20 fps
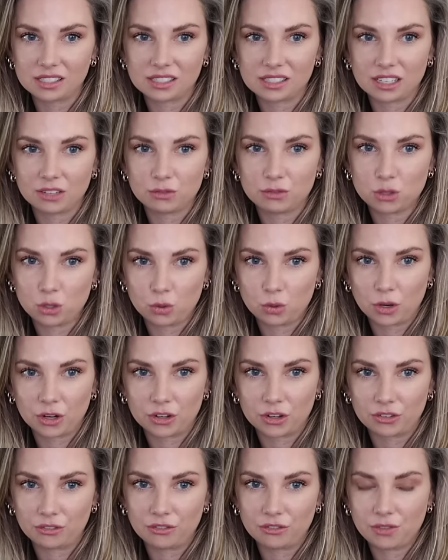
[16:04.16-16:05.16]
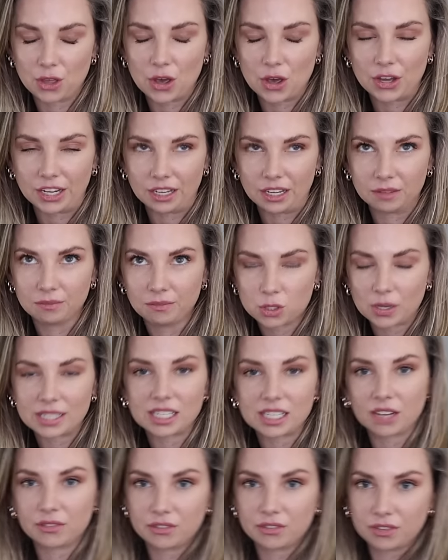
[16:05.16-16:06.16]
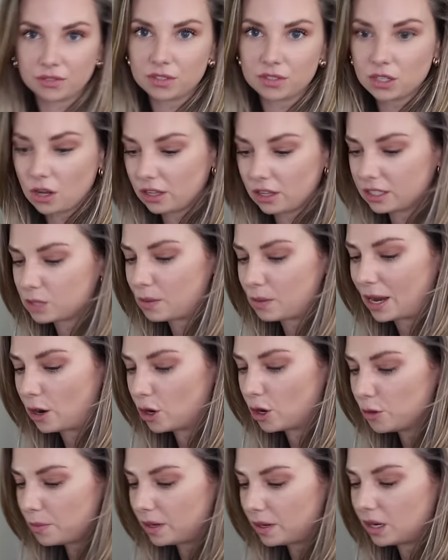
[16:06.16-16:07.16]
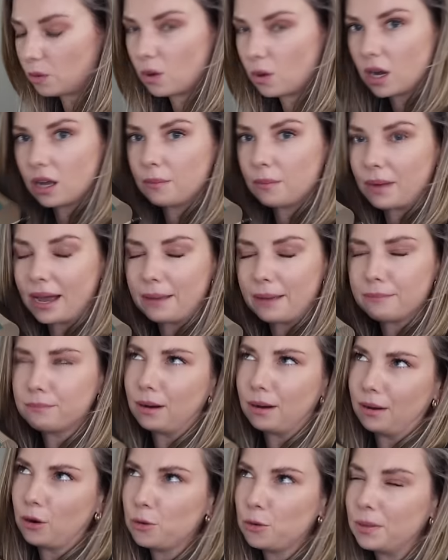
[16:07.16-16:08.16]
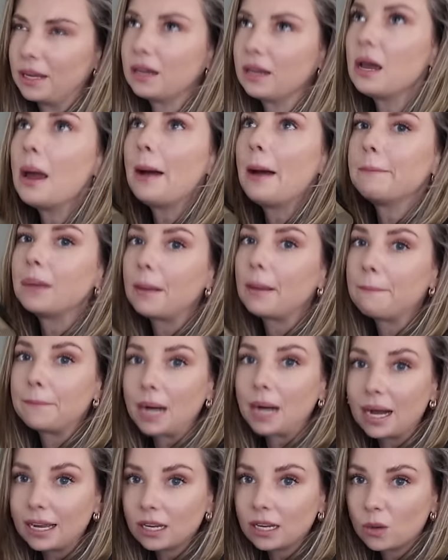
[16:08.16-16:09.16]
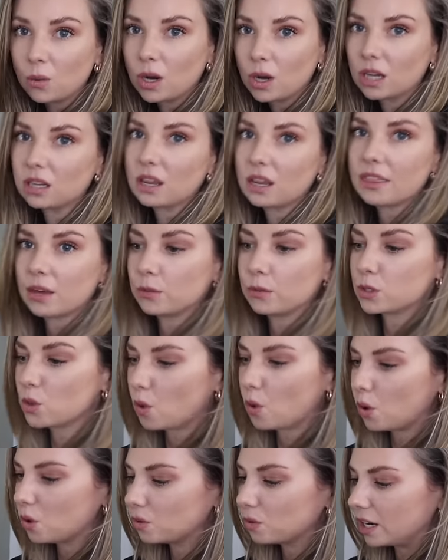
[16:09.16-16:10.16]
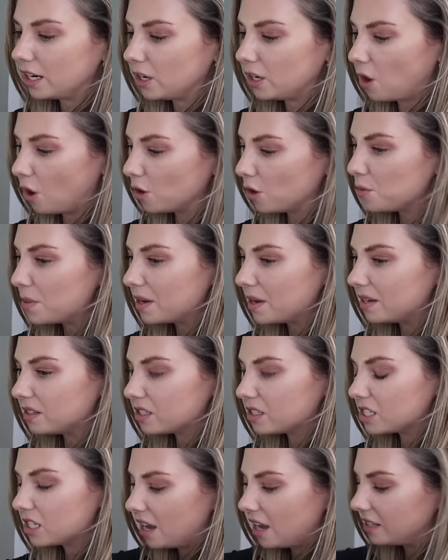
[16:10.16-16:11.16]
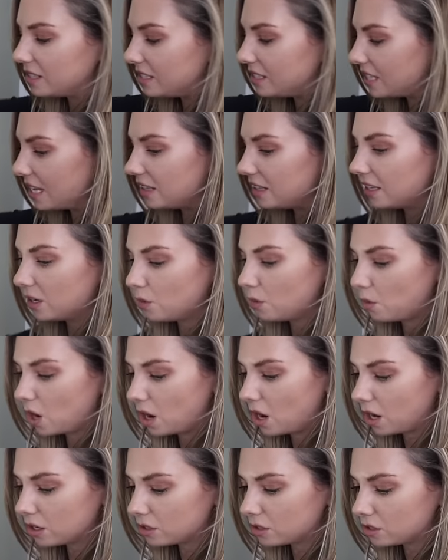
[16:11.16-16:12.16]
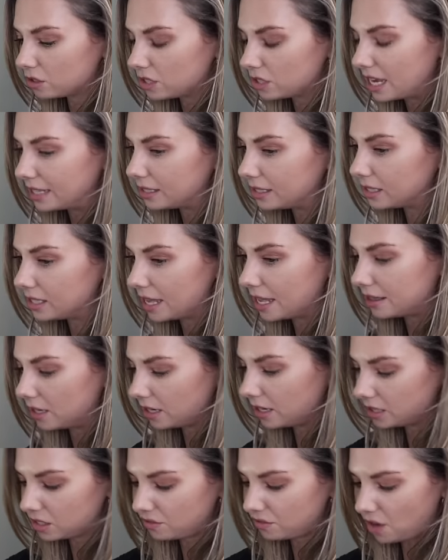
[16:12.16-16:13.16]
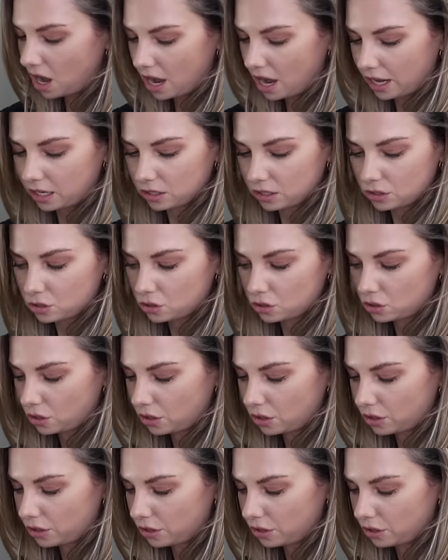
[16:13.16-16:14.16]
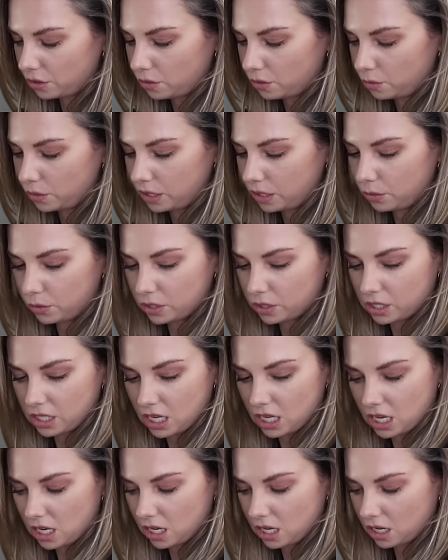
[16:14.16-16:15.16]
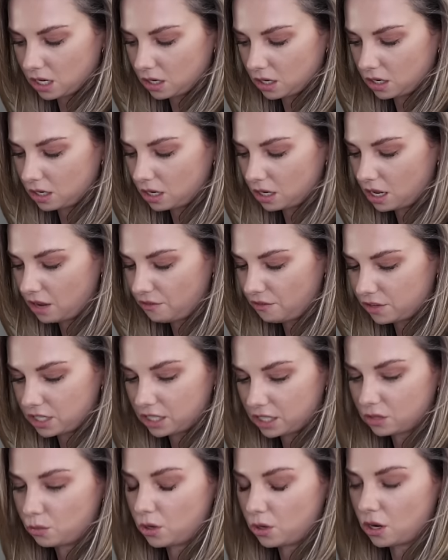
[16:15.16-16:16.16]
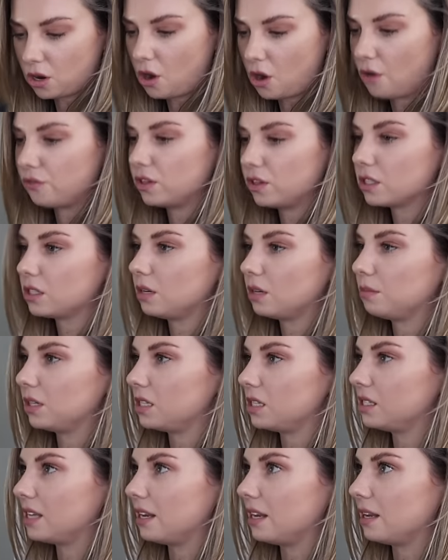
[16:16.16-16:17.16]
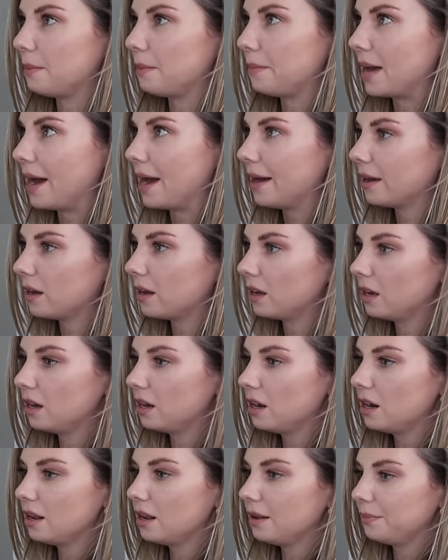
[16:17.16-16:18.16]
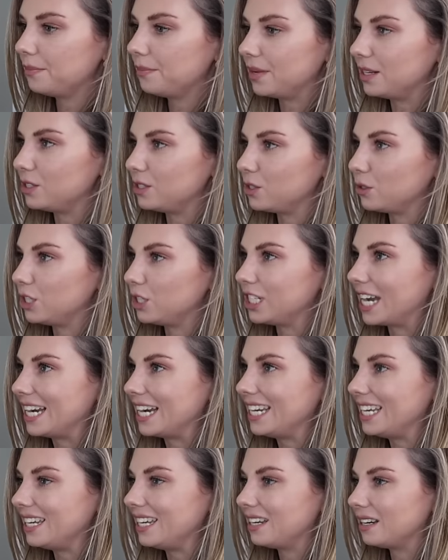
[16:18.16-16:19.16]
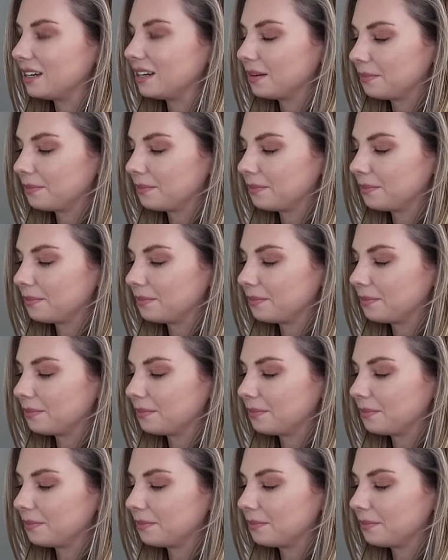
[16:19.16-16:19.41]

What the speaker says: instead of $230. So I saved $50 by opening one, by buying one that was already opened. It said that it works. It said that it's fine. So we will see. If it doesn't work, obviously I'm gonna send it back. But it's so shiny.